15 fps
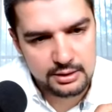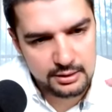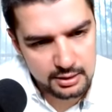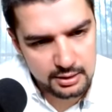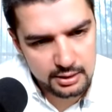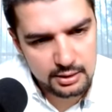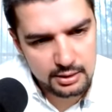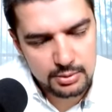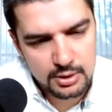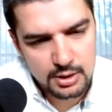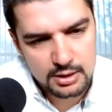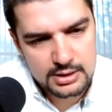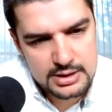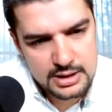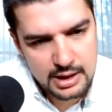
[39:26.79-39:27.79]
Ethereum
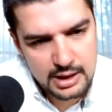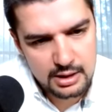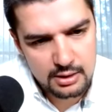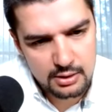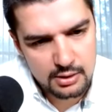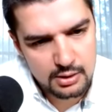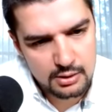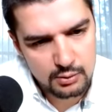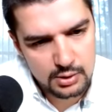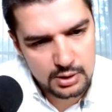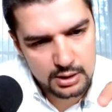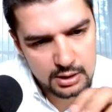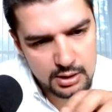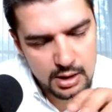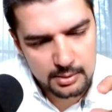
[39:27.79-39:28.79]
blockchain, or
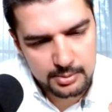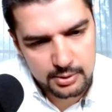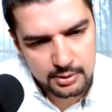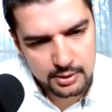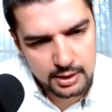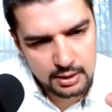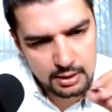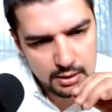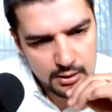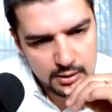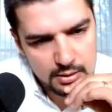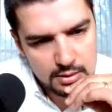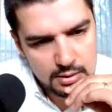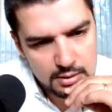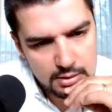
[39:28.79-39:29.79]
will it operate
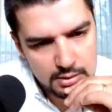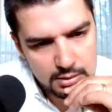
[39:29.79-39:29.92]
on?